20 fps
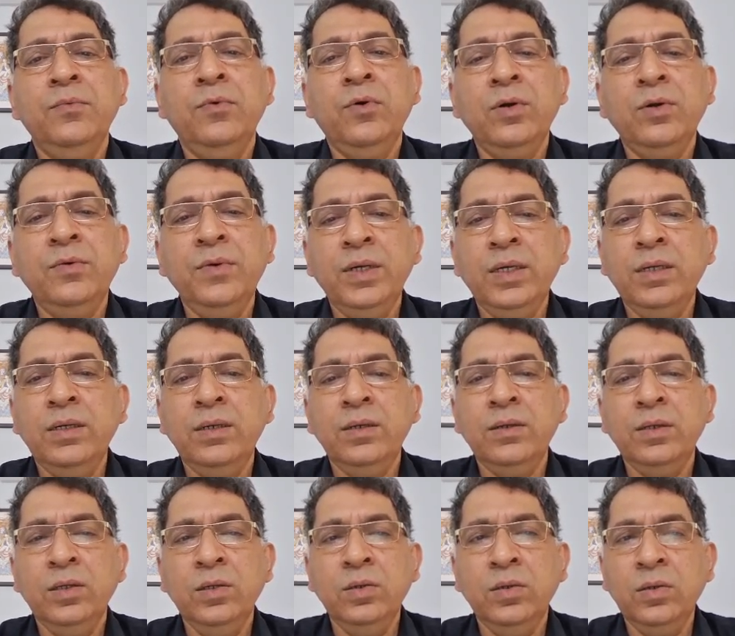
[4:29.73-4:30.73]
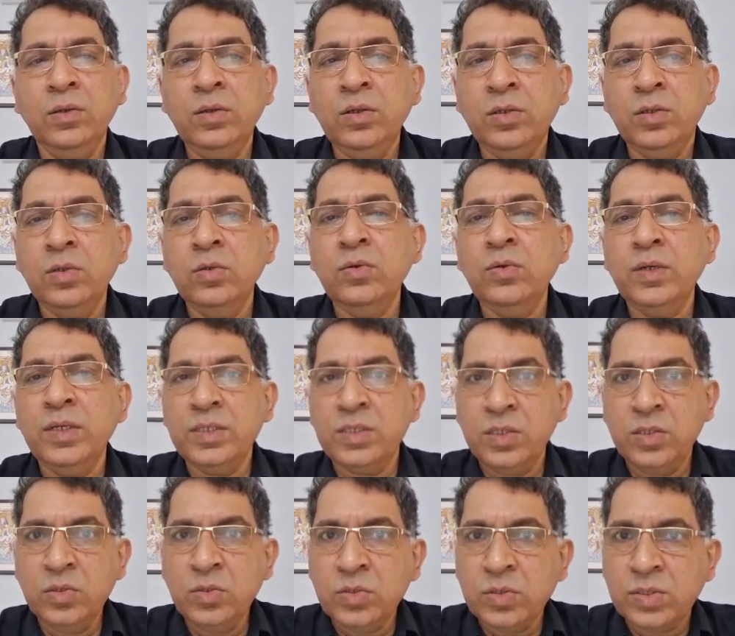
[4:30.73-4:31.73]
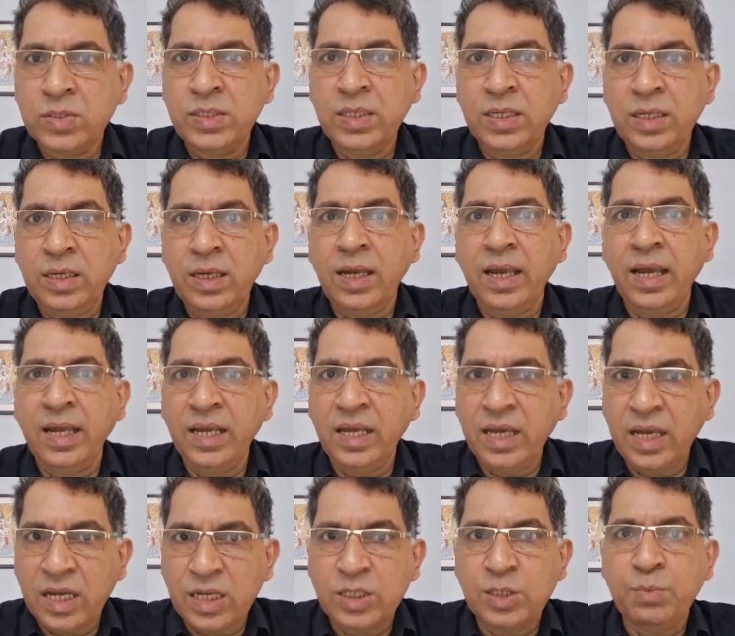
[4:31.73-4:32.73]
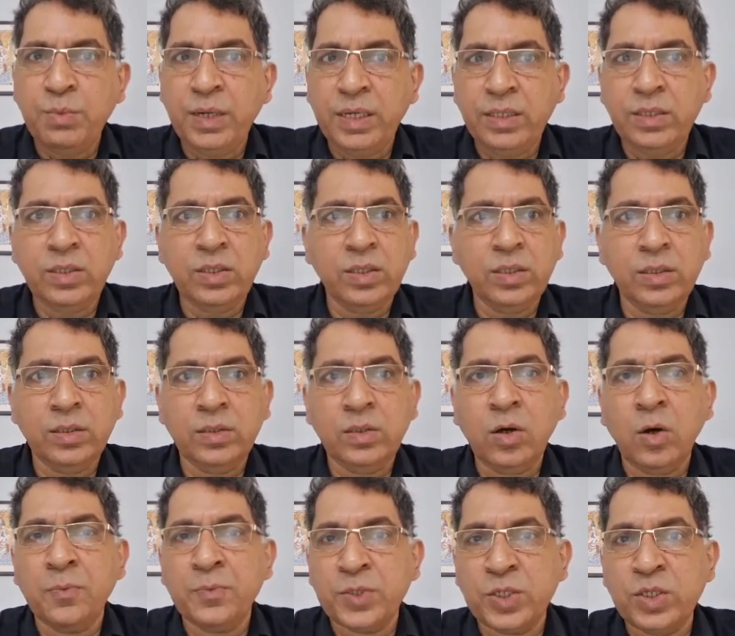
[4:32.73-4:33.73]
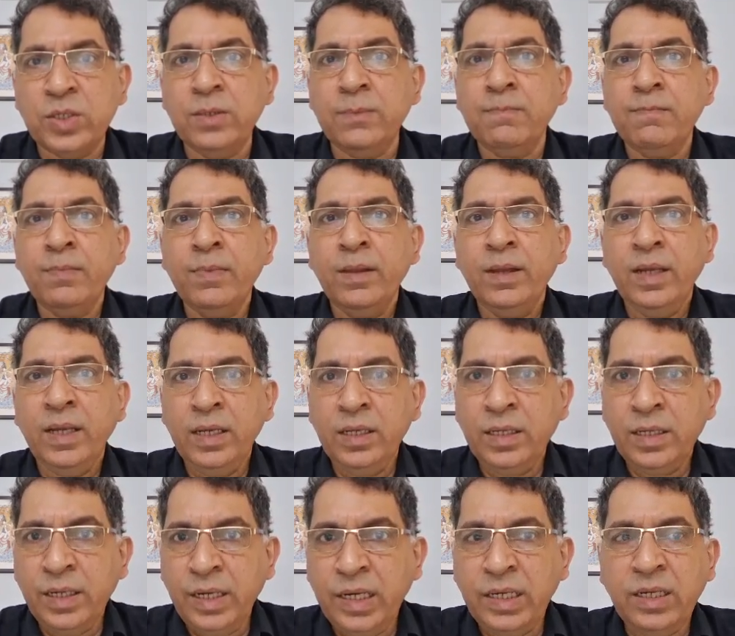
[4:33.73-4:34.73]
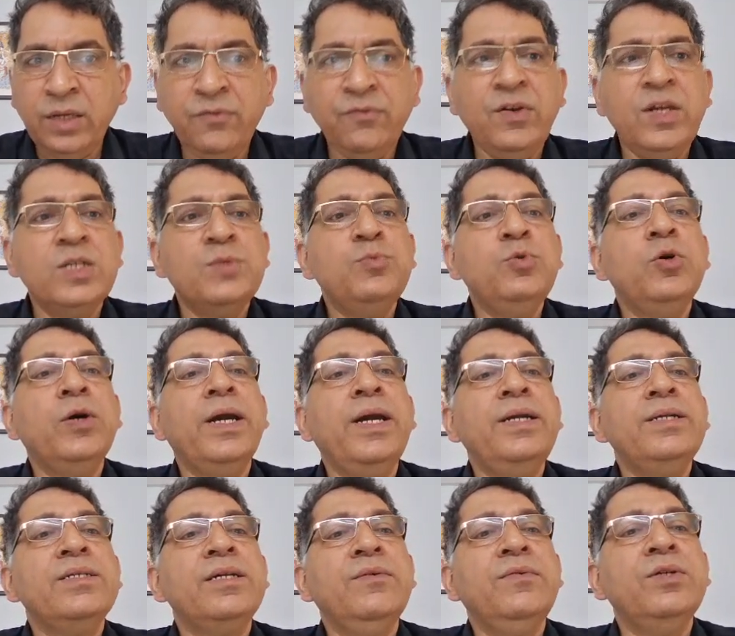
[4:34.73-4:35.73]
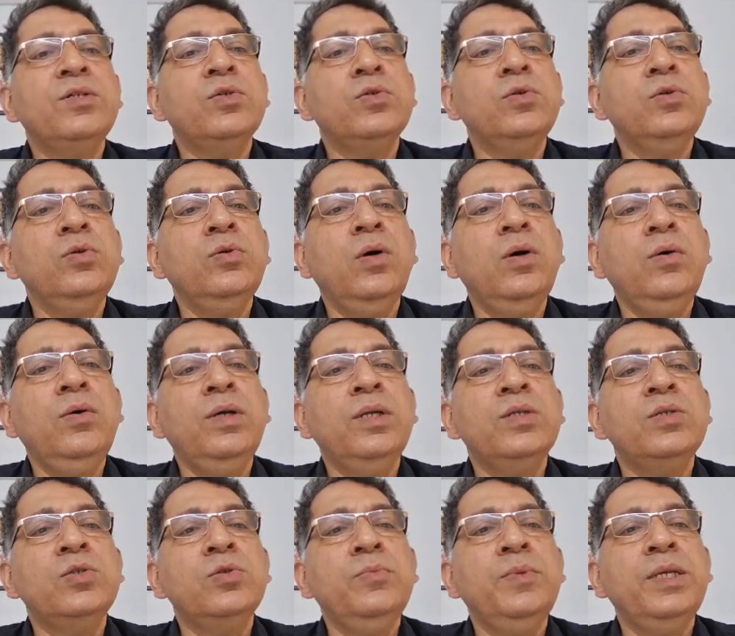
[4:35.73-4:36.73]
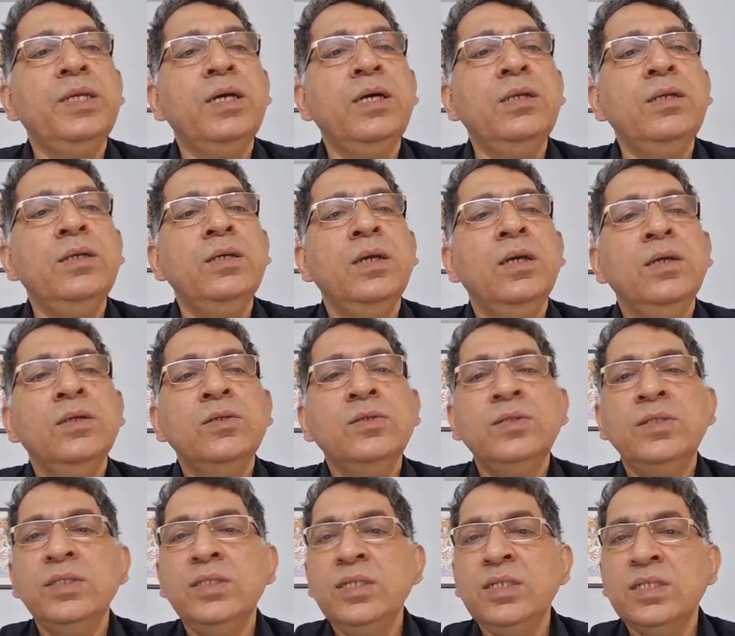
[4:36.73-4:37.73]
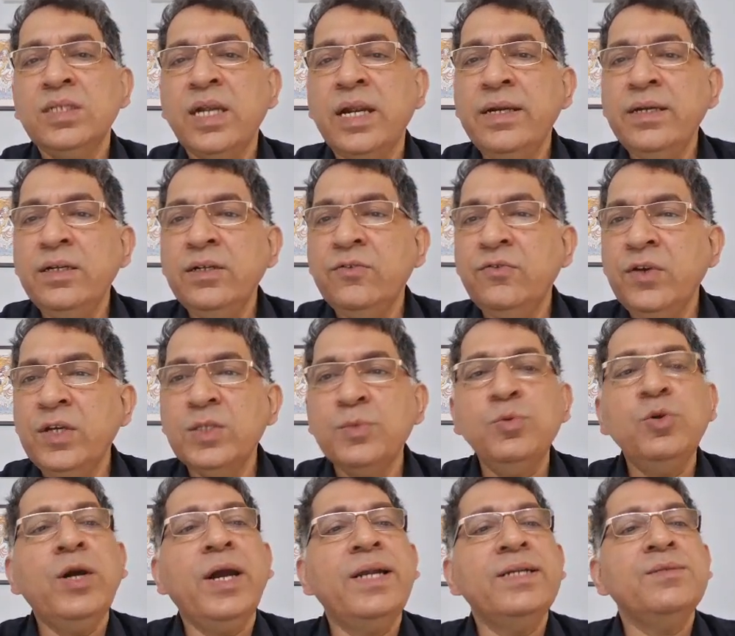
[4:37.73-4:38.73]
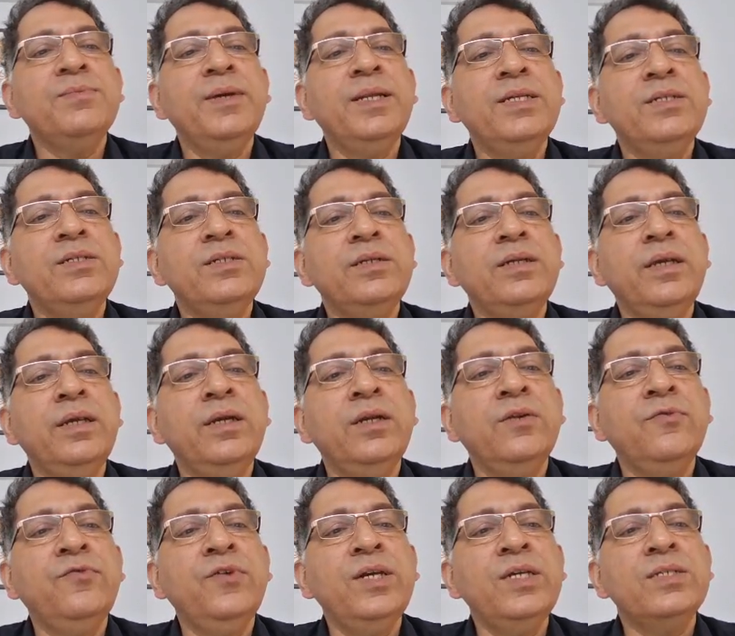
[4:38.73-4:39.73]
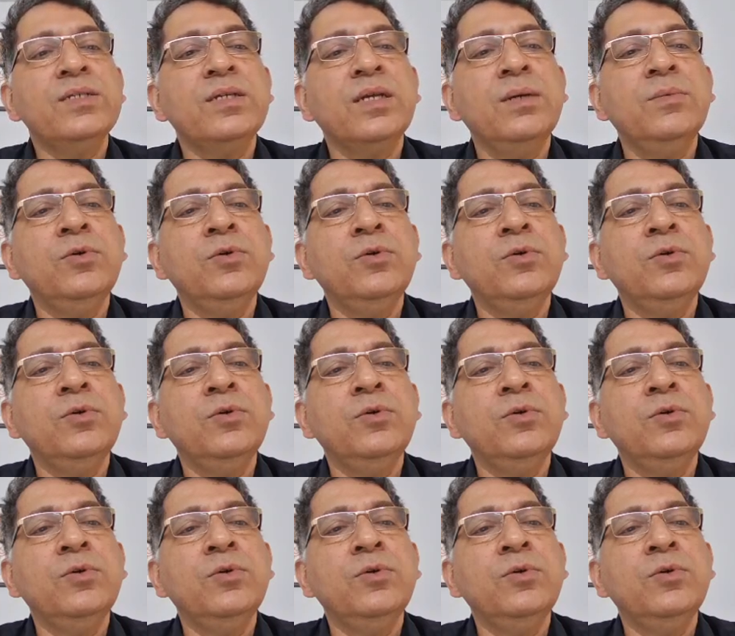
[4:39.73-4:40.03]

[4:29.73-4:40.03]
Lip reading: what you're going to do is use the engagement option in creating Facebook ads. I will show you how it is to be done. So this is the standard Facebook Ads Manager interface.